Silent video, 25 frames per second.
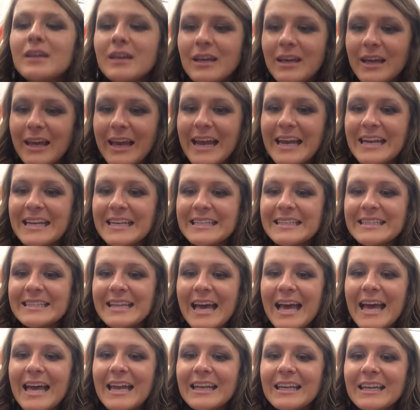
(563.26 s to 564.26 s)
Annie
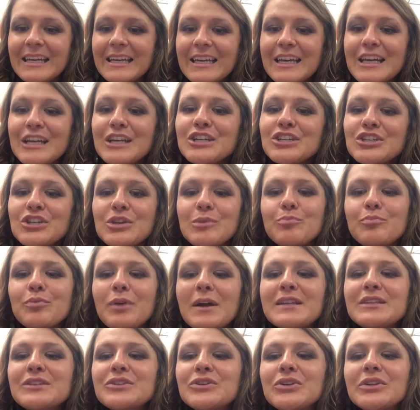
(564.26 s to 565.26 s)
said. She
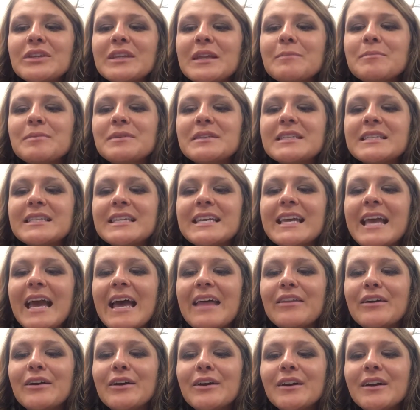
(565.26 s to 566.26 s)
pressed her lips
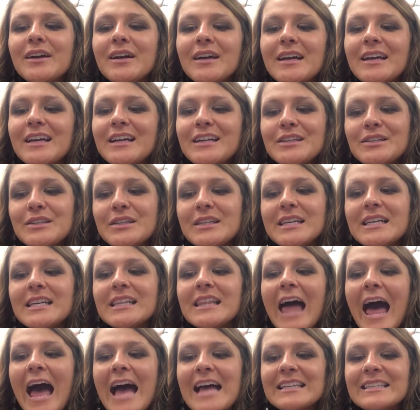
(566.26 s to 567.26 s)
together to the
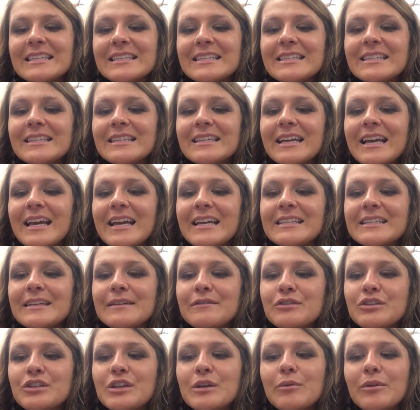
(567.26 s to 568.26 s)
glass as if
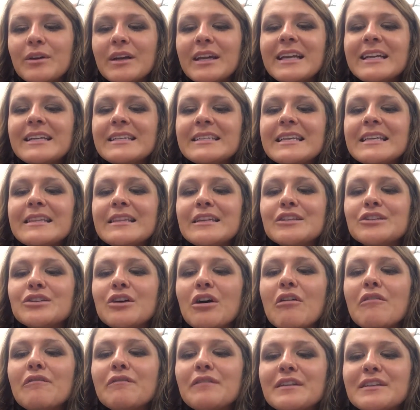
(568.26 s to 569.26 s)
she were kissing the
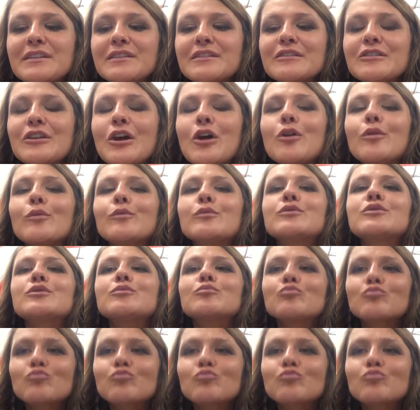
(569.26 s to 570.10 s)
dolphin's nose.